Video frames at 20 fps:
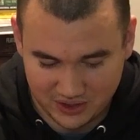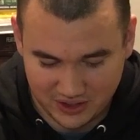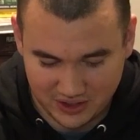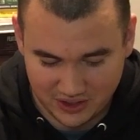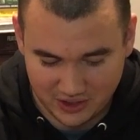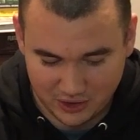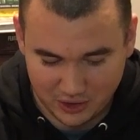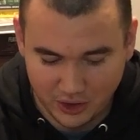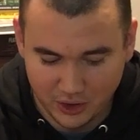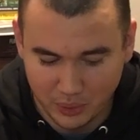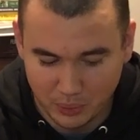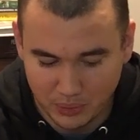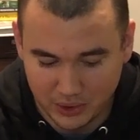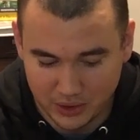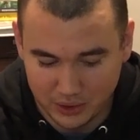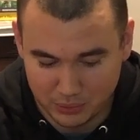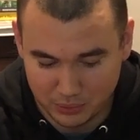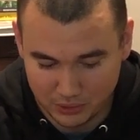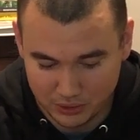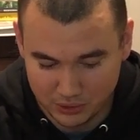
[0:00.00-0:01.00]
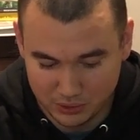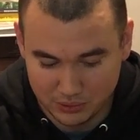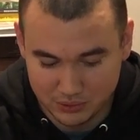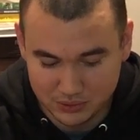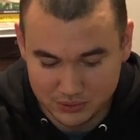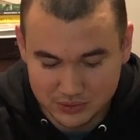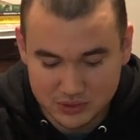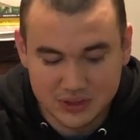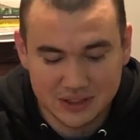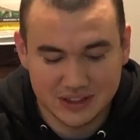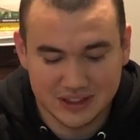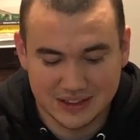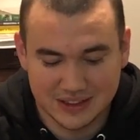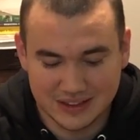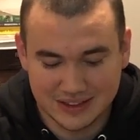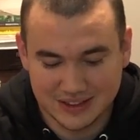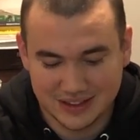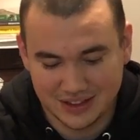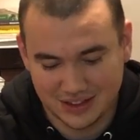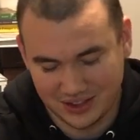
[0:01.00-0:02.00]
heated all the way through.
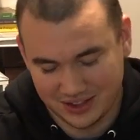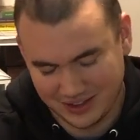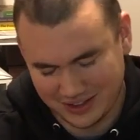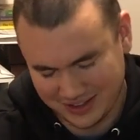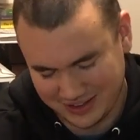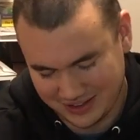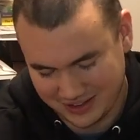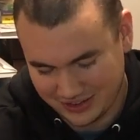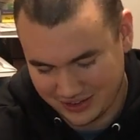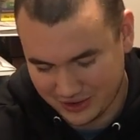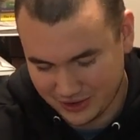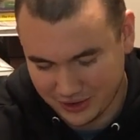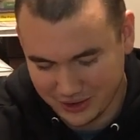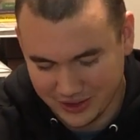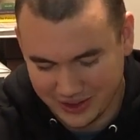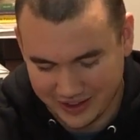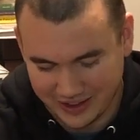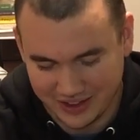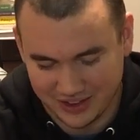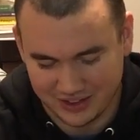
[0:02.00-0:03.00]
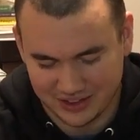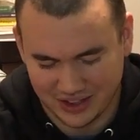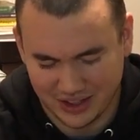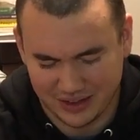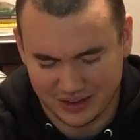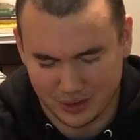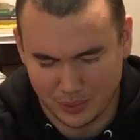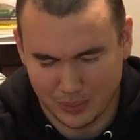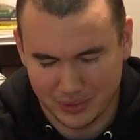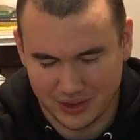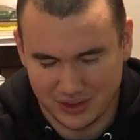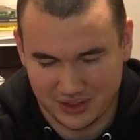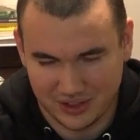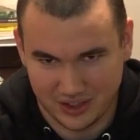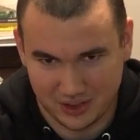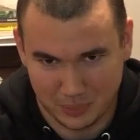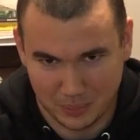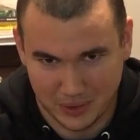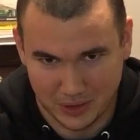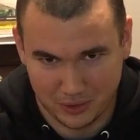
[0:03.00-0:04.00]
So, like I said, some of this
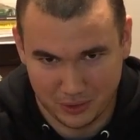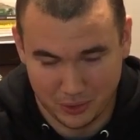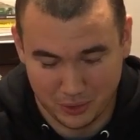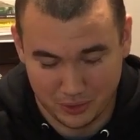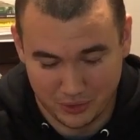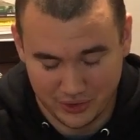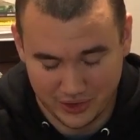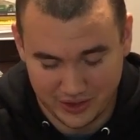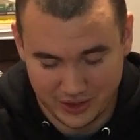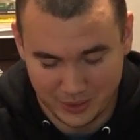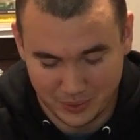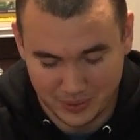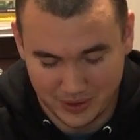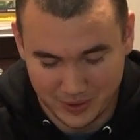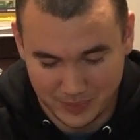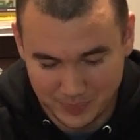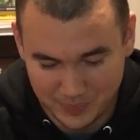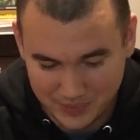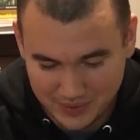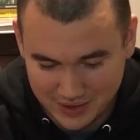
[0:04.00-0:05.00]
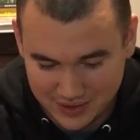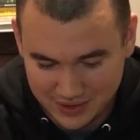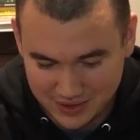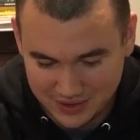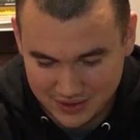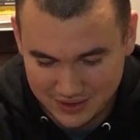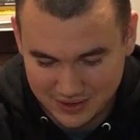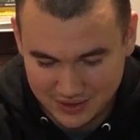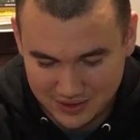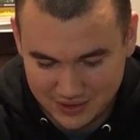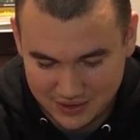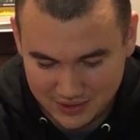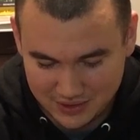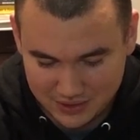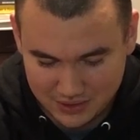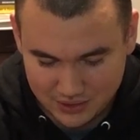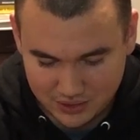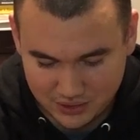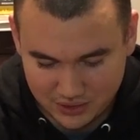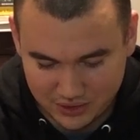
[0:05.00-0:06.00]
tastes better cold anyway.
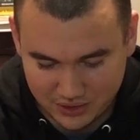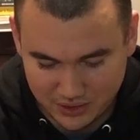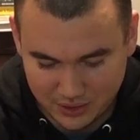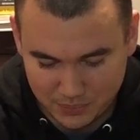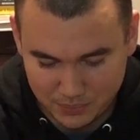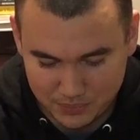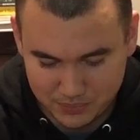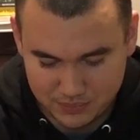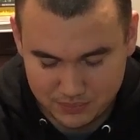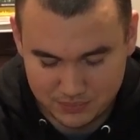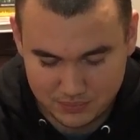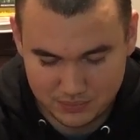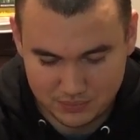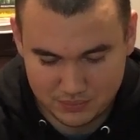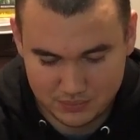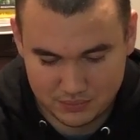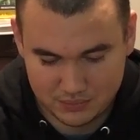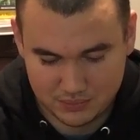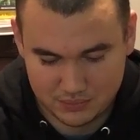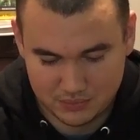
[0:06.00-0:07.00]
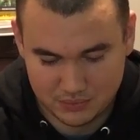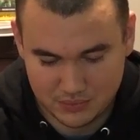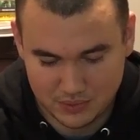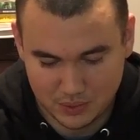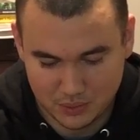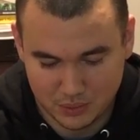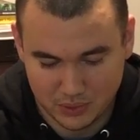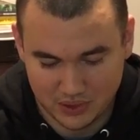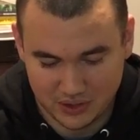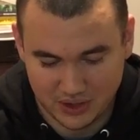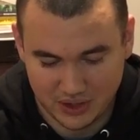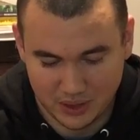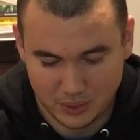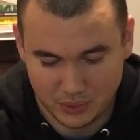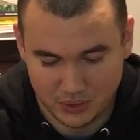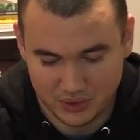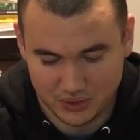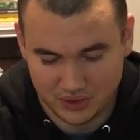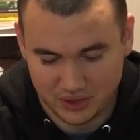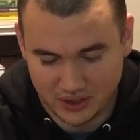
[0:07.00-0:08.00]
So, one thing I
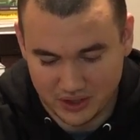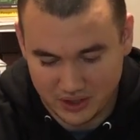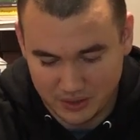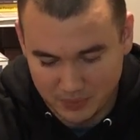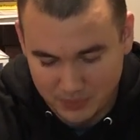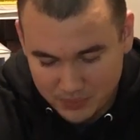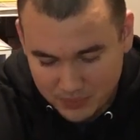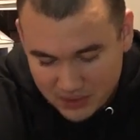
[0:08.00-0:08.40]
will say,